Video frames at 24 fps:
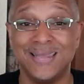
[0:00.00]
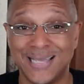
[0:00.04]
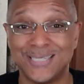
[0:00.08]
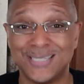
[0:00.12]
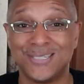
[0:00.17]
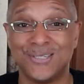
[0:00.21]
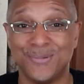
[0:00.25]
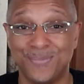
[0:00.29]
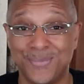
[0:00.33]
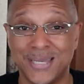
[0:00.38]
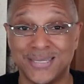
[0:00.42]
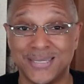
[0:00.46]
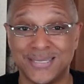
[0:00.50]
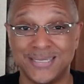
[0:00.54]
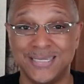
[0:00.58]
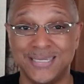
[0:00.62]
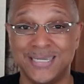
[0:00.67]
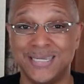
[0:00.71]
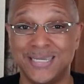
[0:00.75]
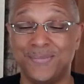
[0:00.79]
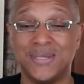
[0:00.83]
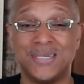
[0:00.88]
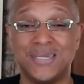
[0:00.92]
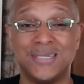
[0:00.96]
That's your best
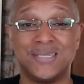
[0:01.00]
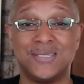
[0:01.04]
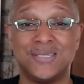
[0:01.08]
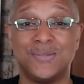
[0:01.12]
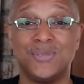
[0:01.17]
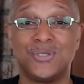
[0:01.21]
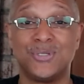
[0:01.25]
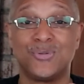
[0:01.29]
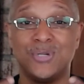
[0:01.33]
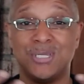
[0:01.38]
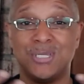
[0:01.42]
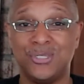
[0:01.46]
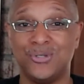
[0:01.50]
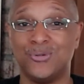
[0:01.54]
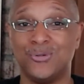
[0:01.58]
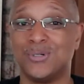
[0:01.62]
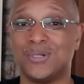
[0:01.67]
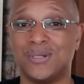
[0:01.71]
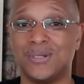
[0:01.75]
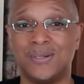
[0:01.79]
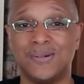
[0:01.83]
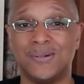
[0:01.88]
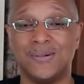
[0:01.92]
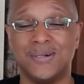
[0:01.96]
seed because it's between you
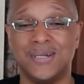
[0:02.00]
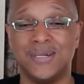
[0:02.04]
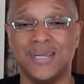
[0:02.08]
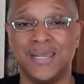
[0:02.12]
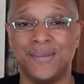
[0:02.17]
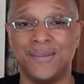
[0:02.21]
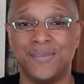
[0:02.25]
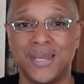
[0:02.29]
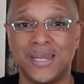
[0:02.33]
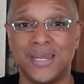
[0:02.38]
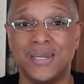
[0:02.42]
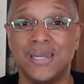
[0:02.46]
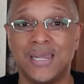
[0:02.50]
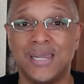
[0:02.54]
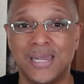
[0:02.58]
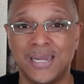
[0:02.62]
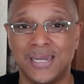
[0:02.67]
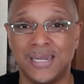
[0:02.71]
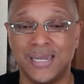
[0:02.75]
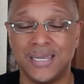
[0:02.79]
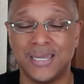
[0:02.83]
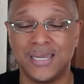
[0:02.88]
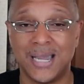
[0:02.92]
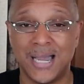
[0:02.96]
and the Lord. Amen.
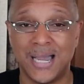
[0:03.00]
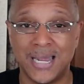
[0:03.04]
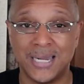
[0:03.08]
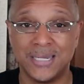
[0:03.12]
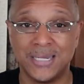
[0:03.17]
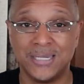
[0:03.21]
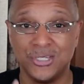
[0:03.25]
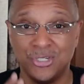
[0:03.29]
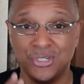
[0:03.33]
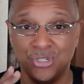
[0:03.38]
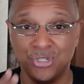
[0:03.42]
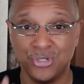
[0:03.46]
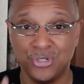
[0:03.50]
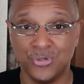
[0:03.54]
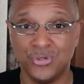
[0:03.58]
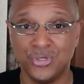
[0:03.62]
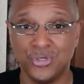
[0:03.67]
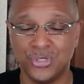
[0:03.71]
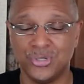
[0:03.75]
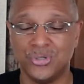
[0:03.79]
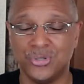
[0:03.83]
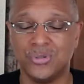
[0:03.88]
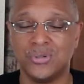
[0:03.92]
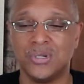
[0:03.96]
Let God
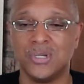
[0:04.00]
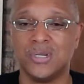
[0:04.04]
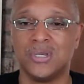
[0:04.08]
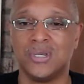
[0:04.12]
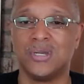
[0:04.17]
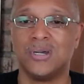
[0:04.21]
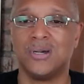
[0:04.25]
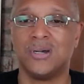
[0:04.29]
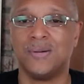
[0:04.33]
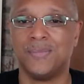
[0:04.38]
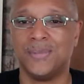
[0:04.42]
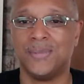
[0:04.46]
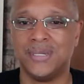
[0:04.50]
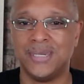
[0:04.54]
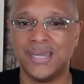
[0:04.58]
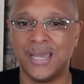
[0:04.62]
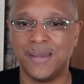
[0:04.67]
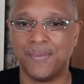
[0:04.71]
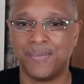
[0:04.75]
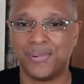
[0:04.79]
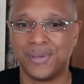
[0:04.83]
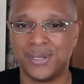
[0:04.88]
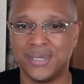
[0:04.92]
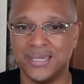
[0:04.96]
use you um, in
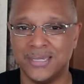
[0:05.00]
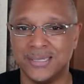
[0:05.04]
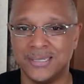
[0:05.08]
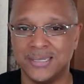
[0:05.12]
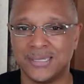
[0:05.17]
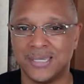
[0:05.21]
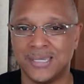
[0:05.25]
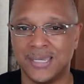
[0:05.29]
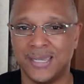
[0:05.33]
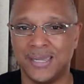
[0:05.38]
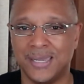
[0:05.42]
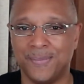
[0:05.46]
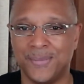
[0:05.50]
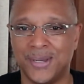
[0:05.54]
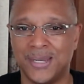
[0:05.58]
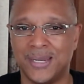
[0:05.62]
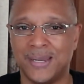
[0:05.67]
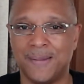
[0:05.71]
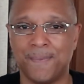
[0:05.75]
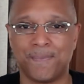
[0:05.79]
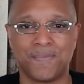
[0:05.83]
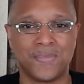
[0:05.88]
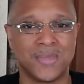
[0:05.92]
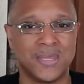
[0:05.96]
that place. Amen.